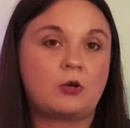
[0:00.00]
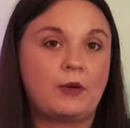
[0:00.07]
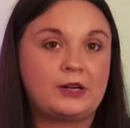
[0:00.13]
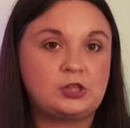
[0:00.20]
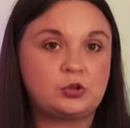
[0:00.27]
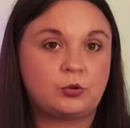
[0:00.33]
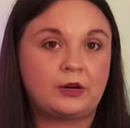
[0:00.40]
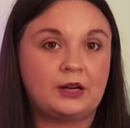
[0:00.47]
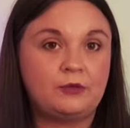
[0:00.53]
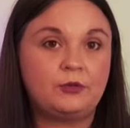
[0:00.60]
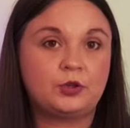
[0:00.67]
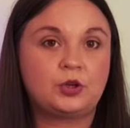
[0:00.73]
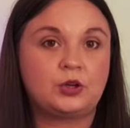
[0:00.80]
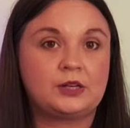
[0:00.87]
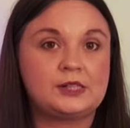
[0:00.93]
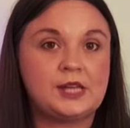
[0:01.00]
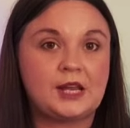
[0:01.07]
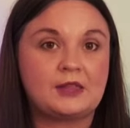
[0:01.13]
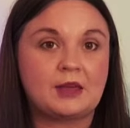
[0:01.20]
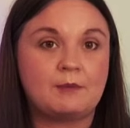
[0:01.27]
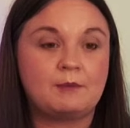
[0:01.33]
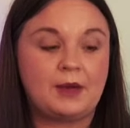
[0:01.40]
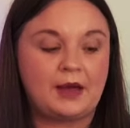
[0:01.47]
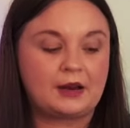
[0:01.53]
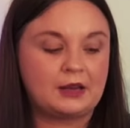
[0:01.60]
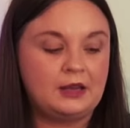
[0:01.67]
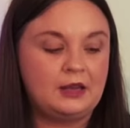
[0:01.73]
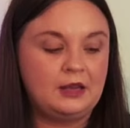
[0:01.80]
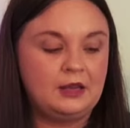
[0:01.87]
quite sure if you're going to take them back.